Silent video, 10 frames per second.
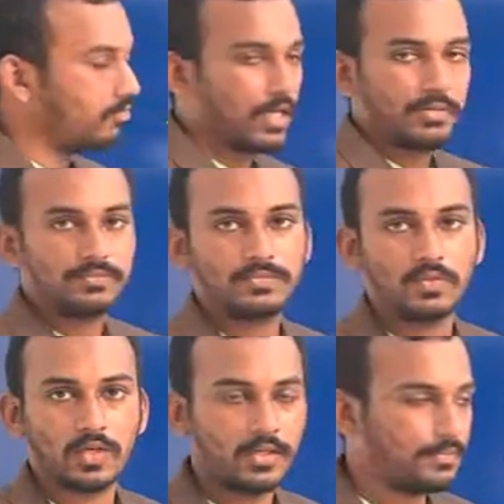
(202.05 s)
Okay,
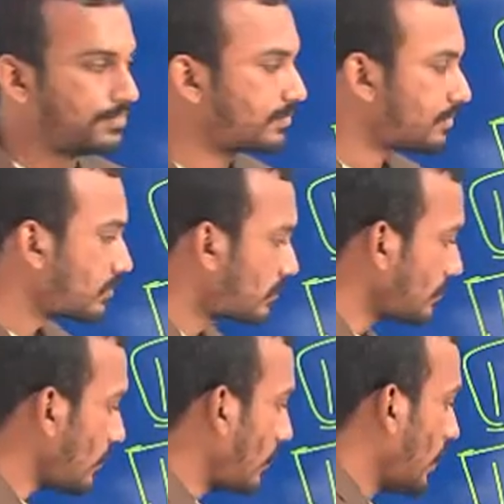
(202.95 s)

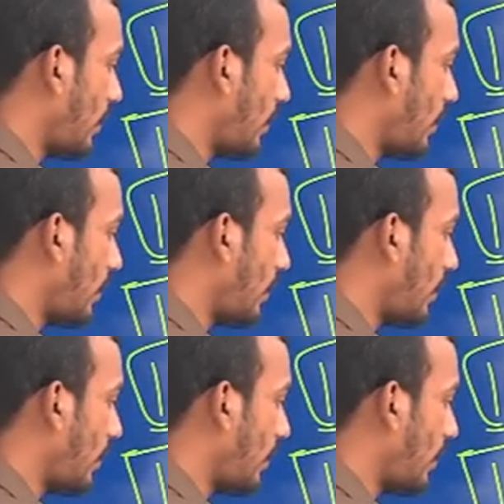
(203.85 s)
next,